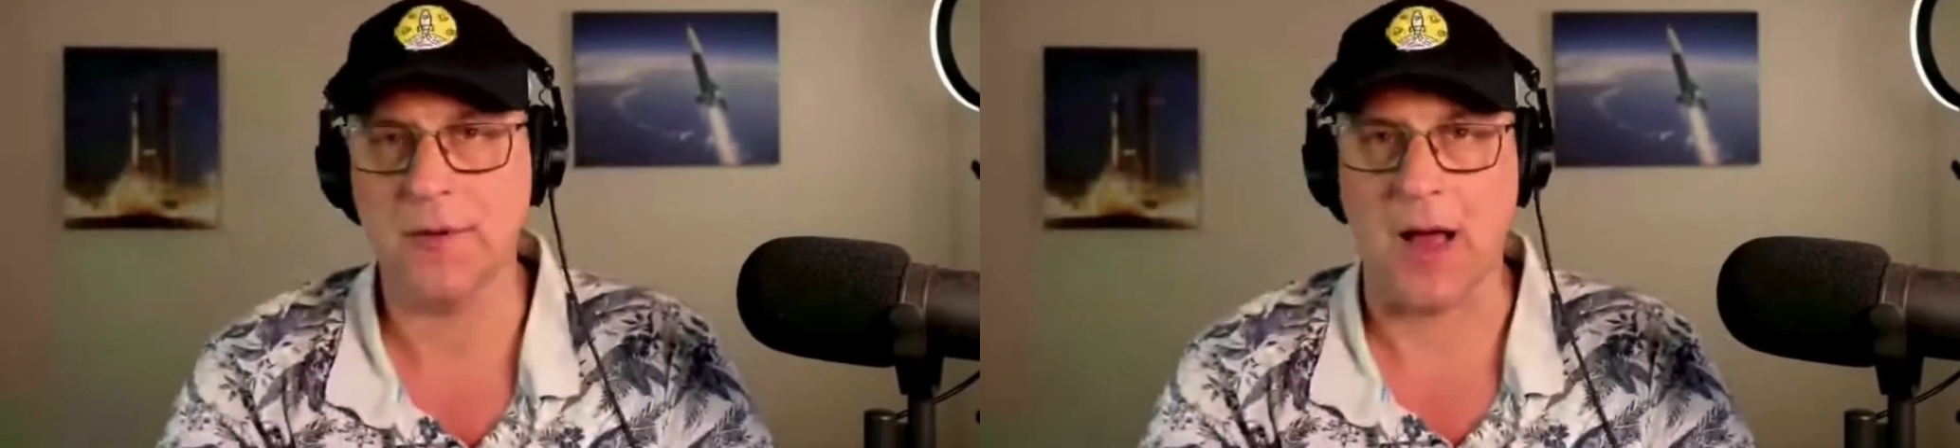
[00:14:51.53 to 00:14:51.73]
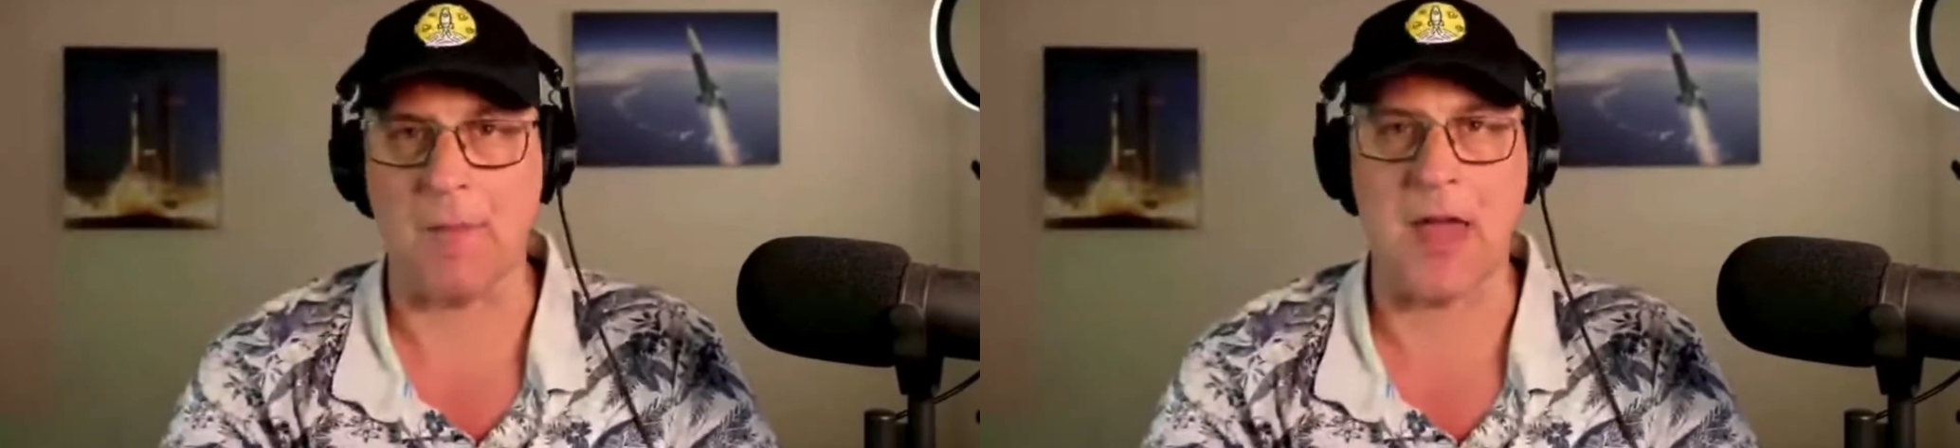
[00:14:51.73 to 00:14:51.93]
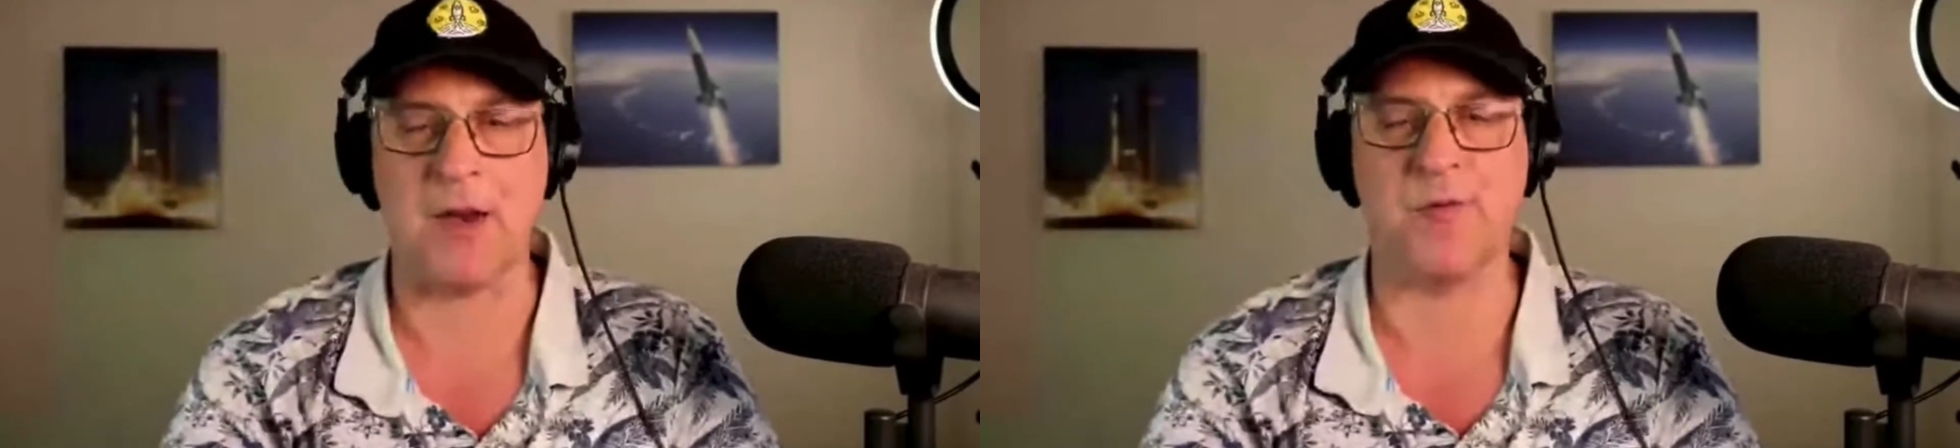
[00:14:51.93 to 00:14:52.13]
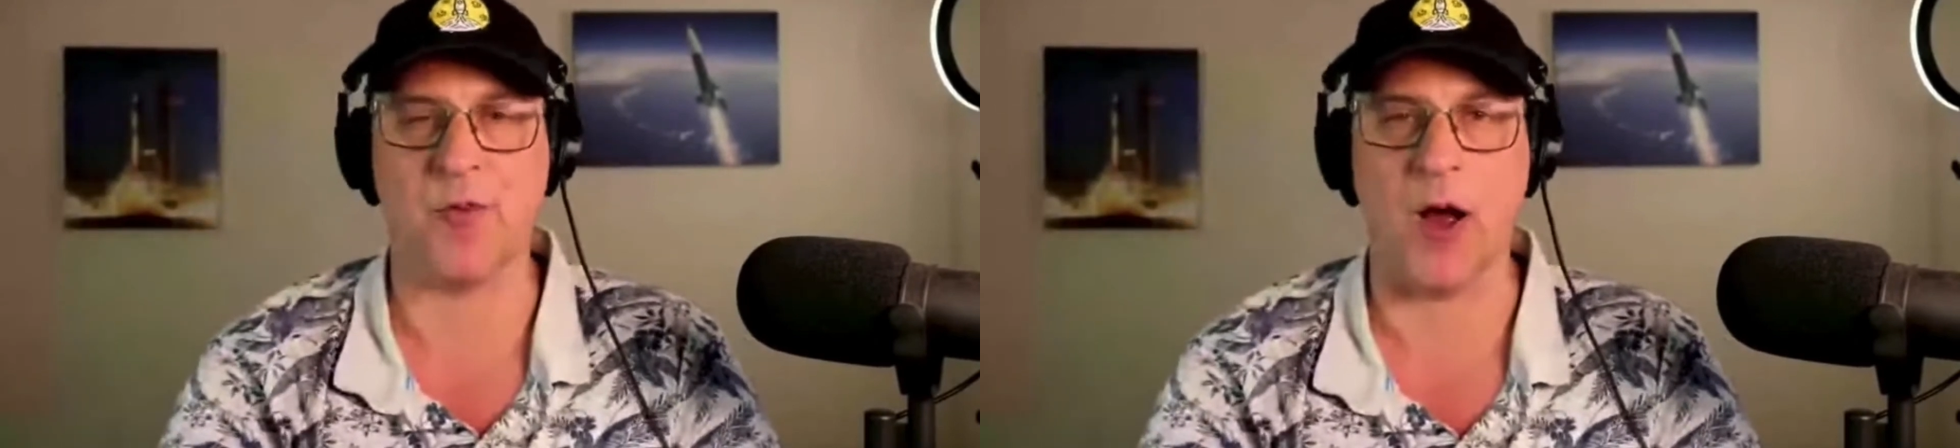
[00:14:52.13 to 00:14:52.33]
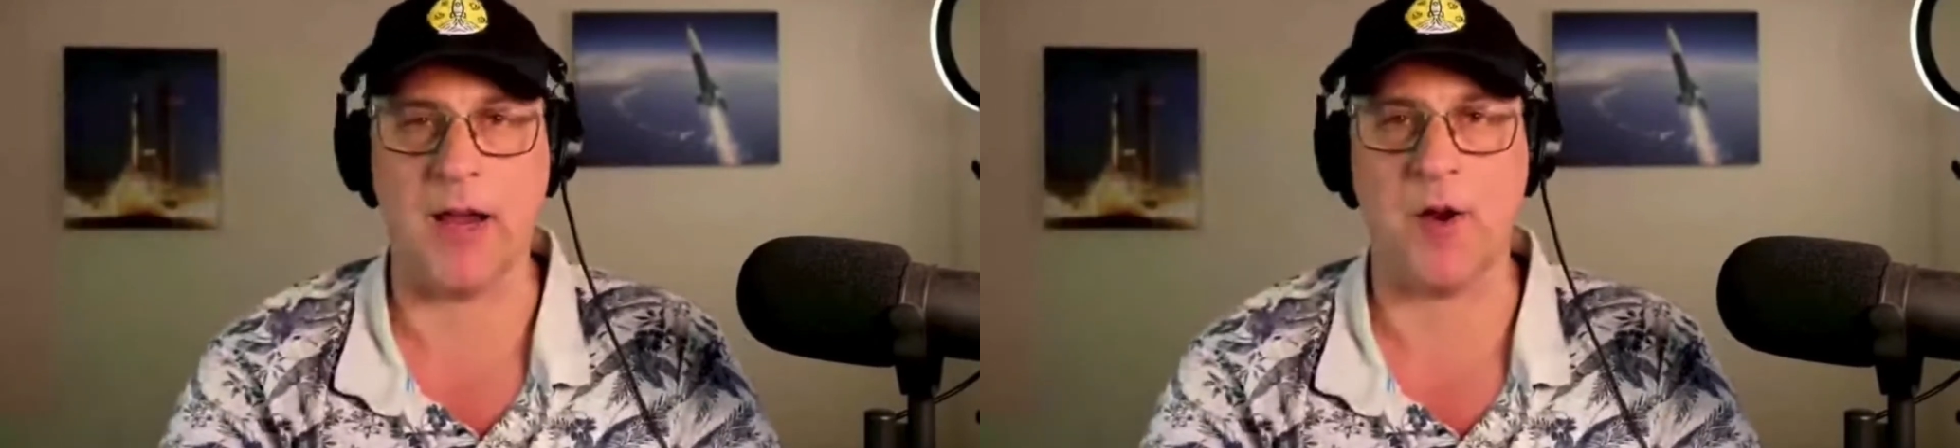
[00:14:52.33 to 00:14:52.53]
I'm headed
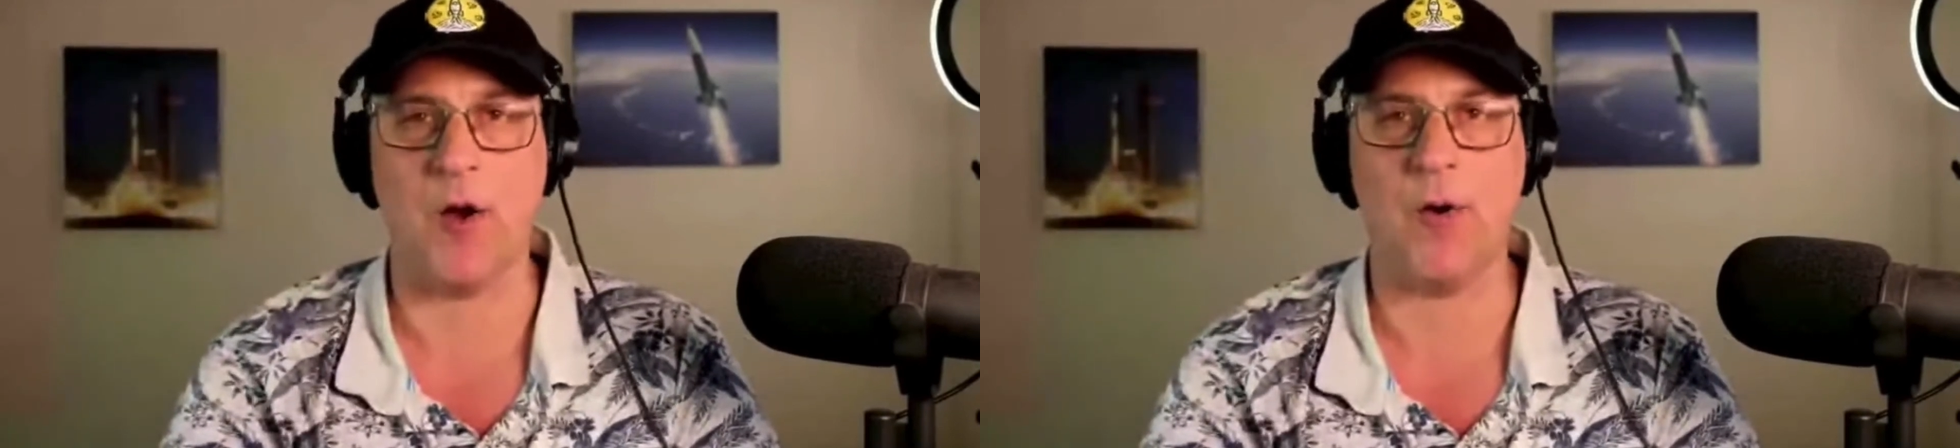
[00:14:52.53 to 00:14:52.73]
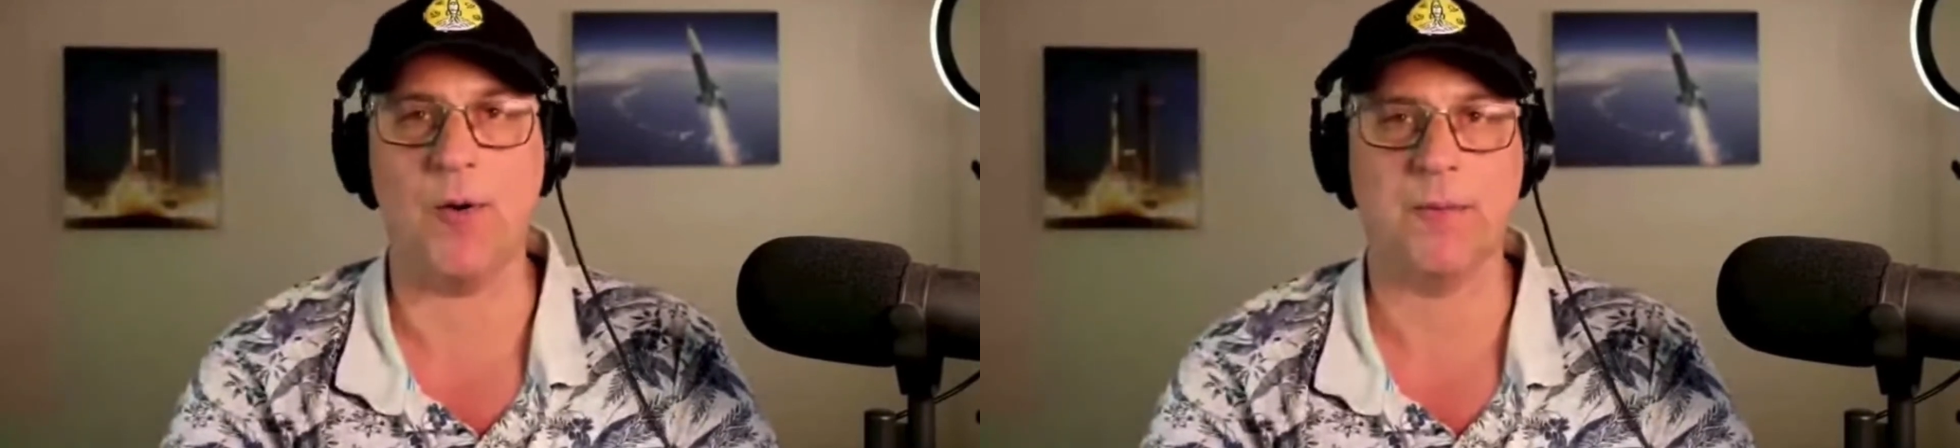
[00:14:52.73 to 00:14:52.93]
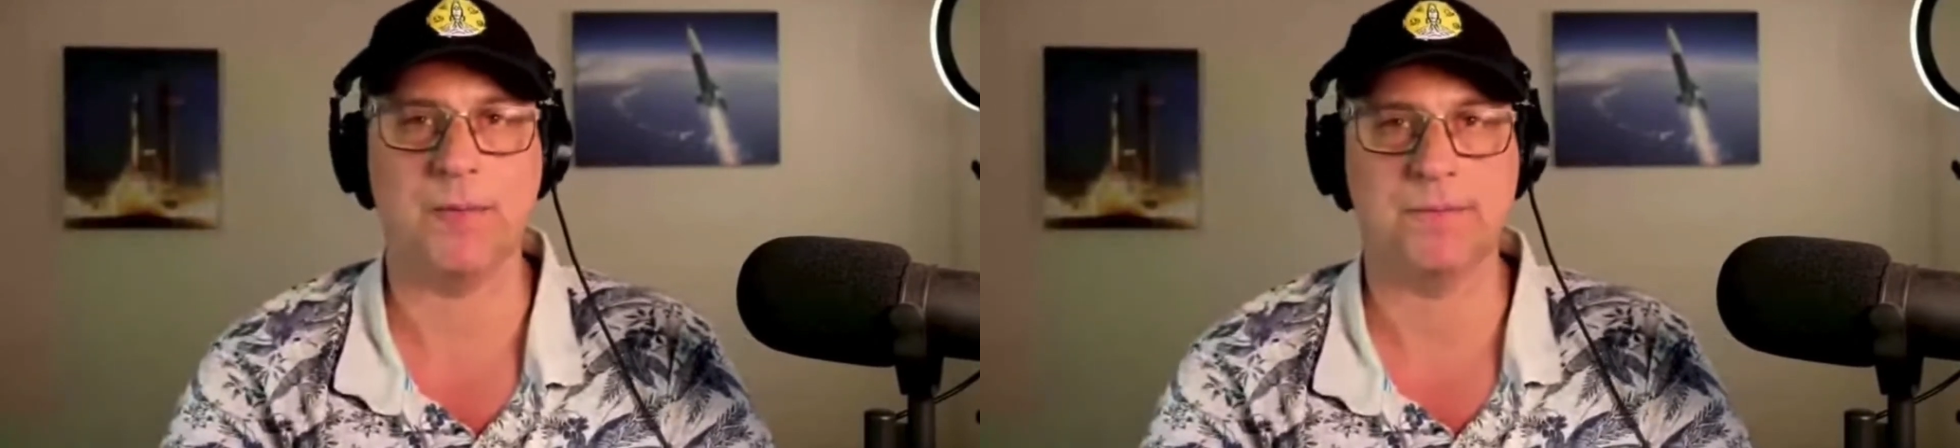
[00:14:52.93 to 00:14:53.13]
for Idaho.